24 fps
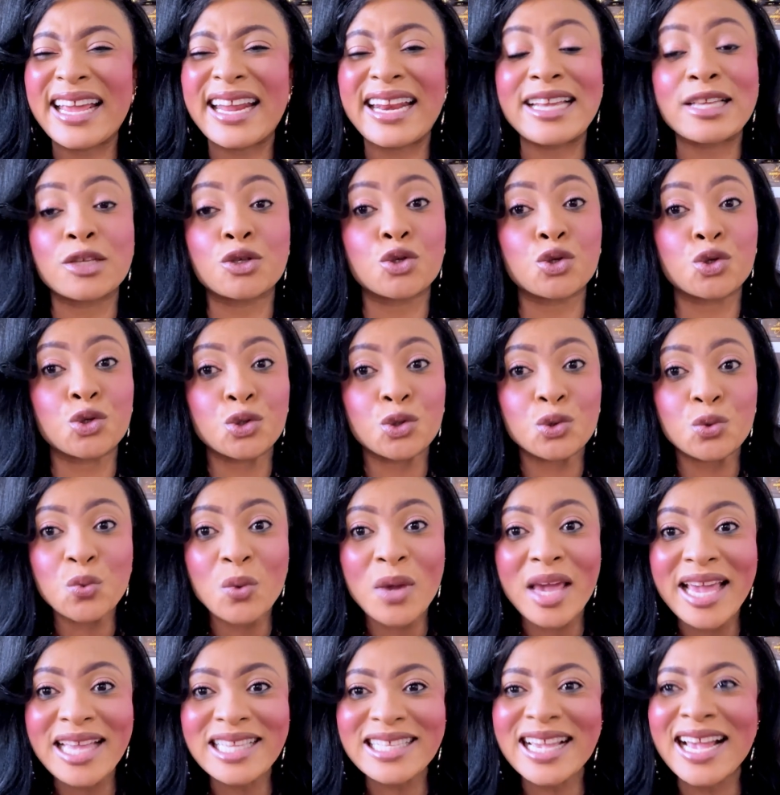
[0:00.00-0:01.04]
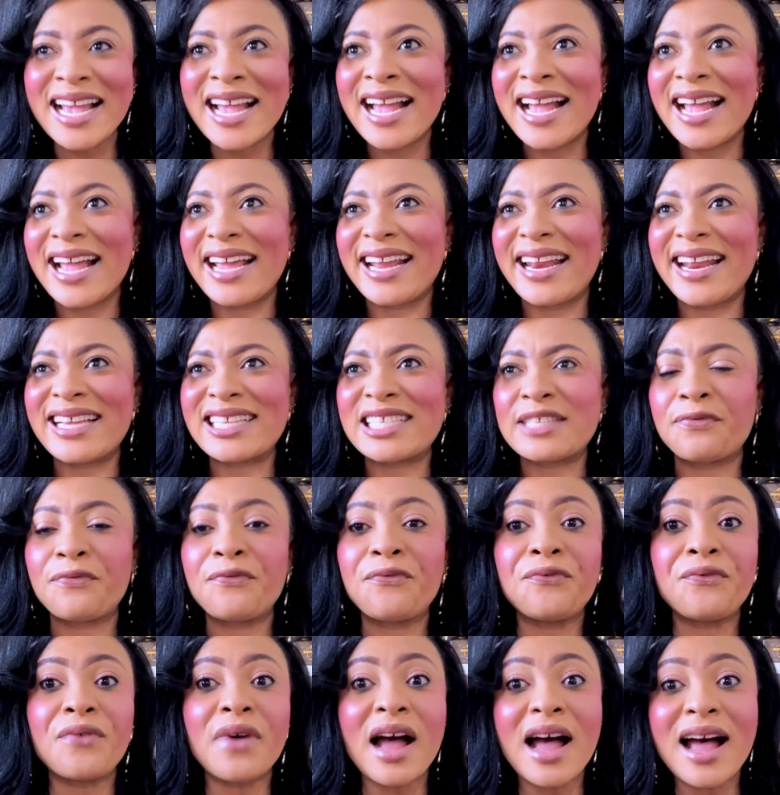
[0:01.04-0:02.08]
It is sweet. It is
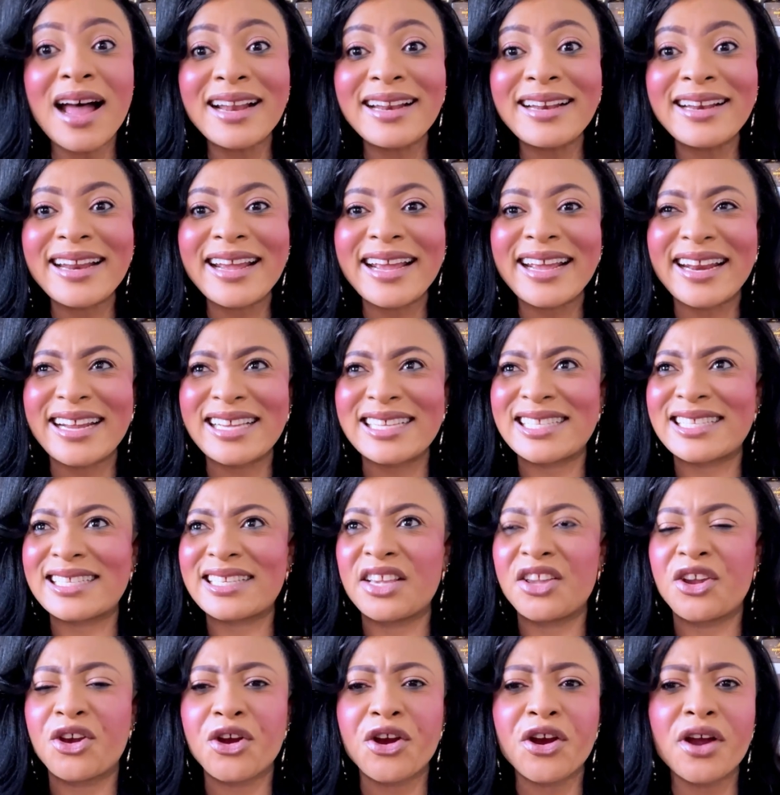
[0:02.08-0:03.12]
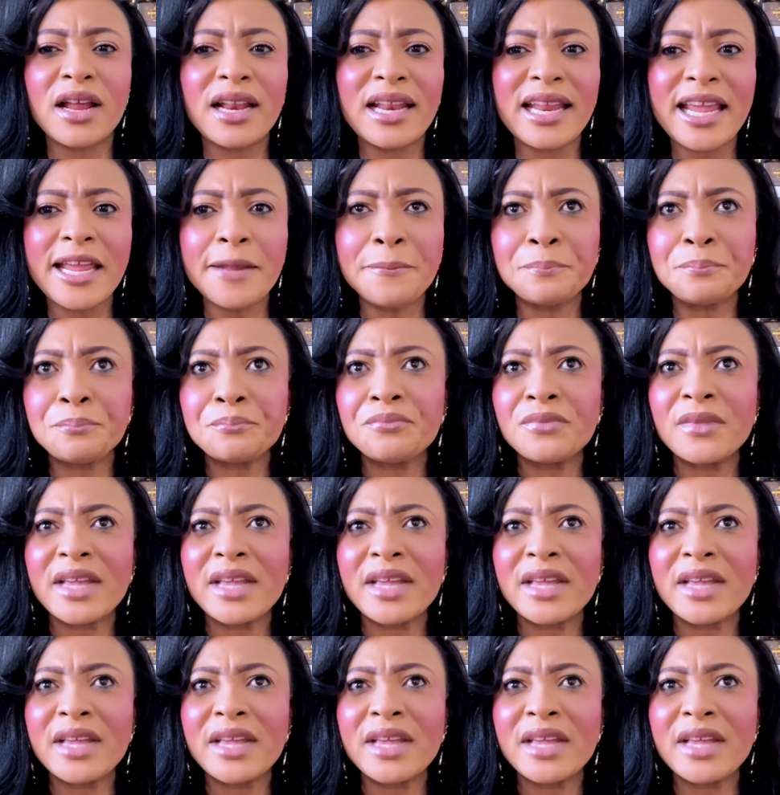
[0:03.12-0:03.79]
fun. It is girly.